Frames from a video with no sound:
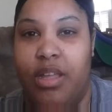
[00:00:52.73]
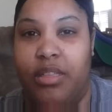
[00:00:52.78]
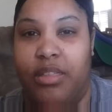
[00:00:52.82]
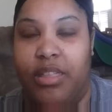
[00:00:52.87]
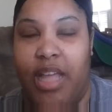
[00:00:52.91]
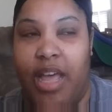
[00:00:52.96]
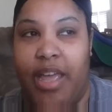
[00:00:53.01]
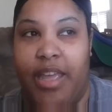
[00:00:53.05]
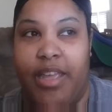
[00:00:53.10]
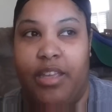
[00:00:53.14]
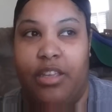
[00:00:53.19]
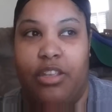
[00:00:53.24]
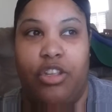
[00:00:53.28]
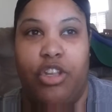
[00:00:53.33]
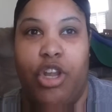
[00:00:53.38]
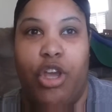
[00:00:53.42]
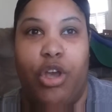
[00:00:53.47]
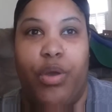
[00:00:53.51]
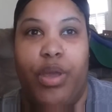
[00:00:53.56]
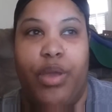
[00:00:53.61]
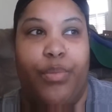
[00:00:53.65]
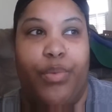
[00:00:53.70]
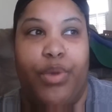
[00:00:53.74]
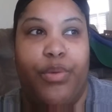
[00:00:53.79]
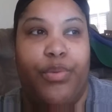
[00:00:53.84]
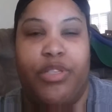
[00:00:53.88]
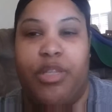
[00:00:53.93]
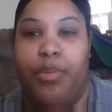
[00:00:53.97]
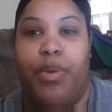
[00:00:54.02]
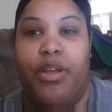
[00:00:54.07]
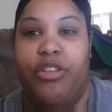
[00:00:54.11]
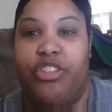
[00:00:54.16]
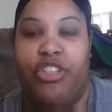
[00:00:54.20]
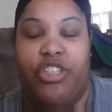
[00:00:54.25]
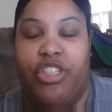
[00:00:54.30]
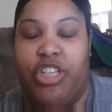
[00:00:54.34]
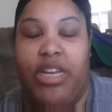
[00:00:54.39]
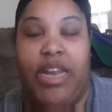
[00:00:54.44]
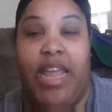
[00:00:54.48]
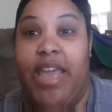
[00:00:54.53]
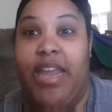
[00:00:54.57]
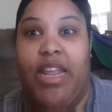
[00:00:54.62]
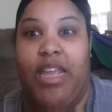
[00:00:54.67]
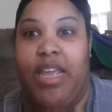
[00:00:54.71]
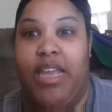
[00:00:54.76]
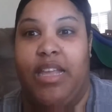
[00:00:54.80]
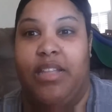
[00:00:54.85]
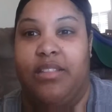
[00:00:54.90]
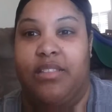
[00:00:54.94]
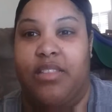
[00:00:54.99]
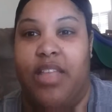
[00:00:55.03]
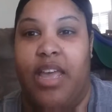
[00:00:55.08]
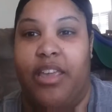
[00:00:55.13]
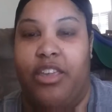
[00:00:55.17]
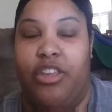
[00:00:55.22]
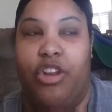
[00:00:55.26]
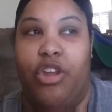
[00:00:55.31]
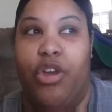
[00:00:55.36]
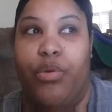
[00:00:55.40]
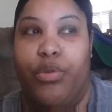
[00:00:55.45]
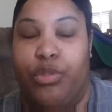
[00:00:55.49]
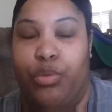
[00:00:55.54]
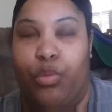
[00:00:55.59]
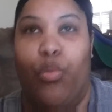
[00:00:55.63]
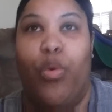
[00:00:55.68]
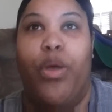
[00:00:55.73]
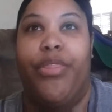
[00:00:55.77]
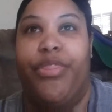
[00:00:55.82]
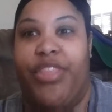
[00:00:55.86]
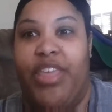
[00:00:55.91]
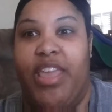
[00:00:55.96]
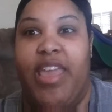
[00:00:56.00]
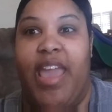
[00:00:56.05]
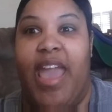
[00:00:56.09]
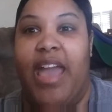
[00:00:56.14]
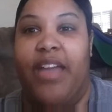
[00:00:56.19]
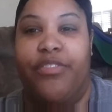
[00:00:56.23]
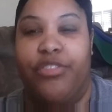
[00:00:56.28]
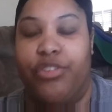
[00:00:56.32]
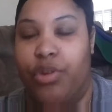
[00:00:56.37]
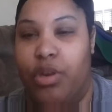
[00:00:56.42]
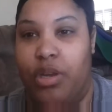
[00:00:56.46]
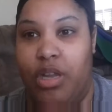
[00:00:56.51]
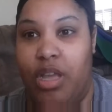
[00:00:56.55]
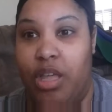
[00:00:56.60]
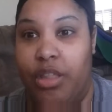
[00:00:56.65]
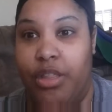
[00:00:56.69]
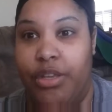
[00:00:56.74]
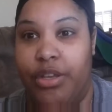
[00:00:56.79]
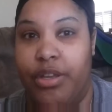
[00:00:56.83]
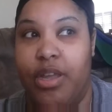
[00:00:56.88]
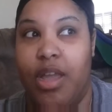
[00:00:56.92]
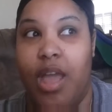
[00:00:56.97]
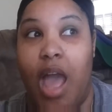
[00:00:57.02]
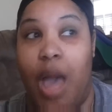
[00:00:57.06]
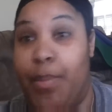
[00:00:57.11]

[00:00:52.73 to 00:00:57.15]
Like, it was a bunch of shenanigans. Like, it was one thing after another.